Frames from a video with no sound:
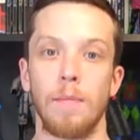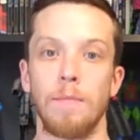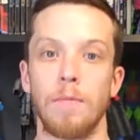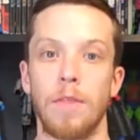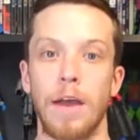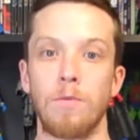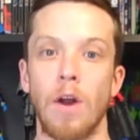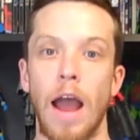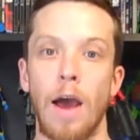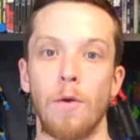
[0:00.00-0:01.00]
They were
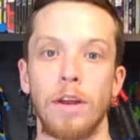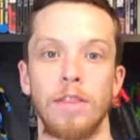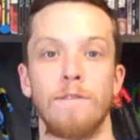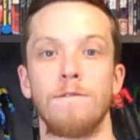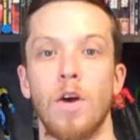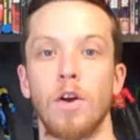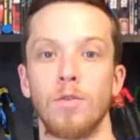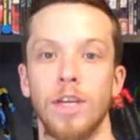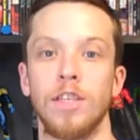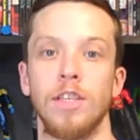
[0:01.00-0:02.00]
out in the far
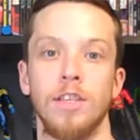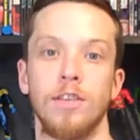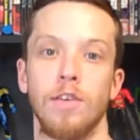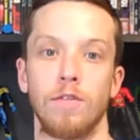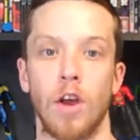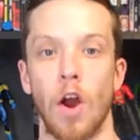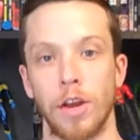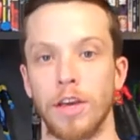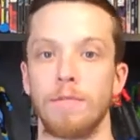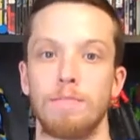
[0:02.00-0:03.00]
reaches of
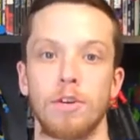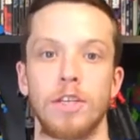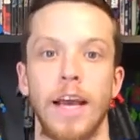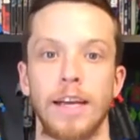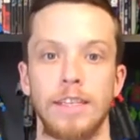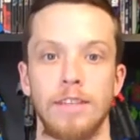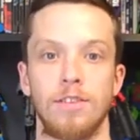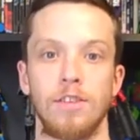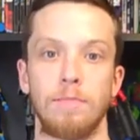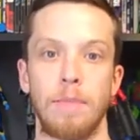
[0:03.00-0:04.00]
Guardian-protected
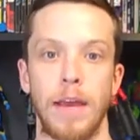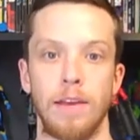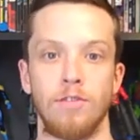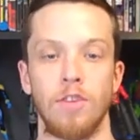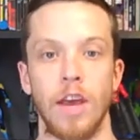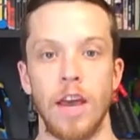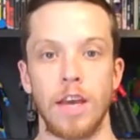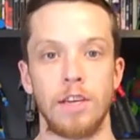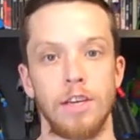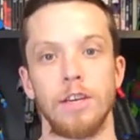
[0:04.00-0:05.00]
space
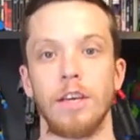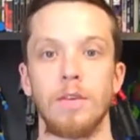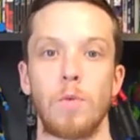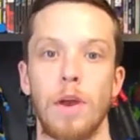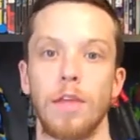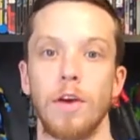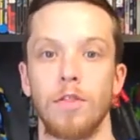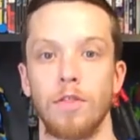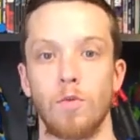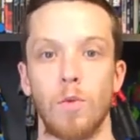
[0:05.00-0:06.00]
dealing with
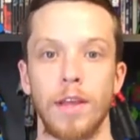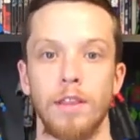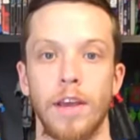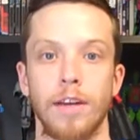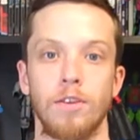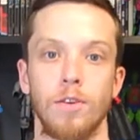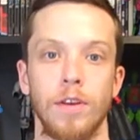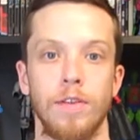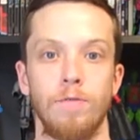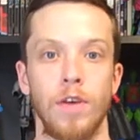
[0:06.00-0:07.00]
the Red Lantern
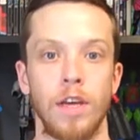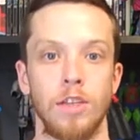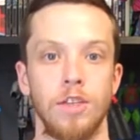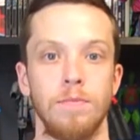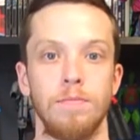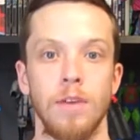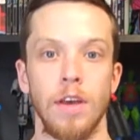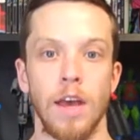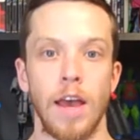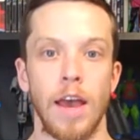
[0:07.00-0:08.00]
invasion.
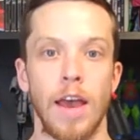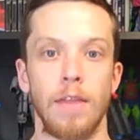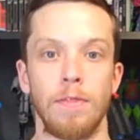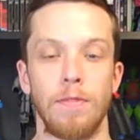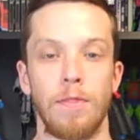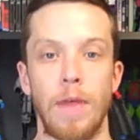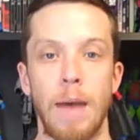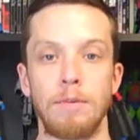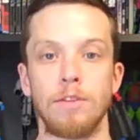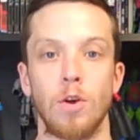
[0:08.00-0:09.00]
And
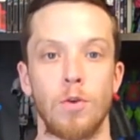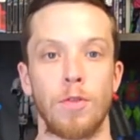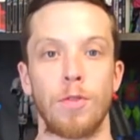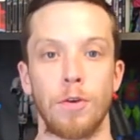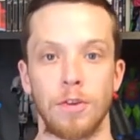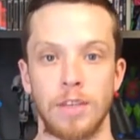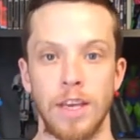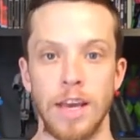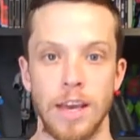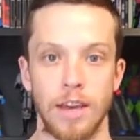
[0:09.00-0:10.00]
episode
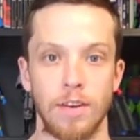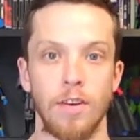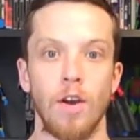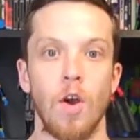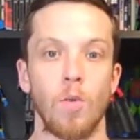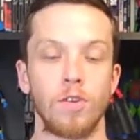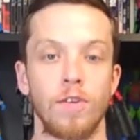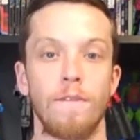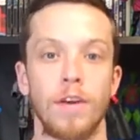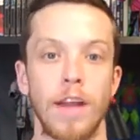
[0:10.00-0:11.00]
13 was
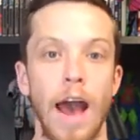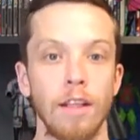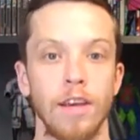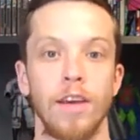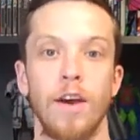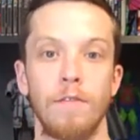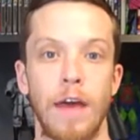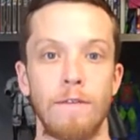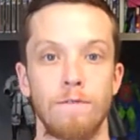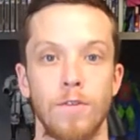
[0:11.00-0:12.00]
the finale of
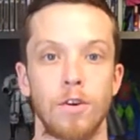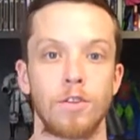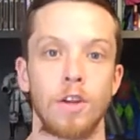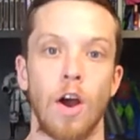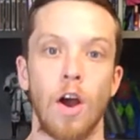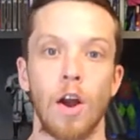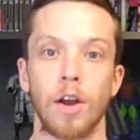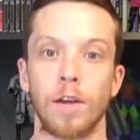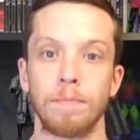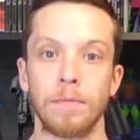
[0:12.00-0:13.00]
that first arc.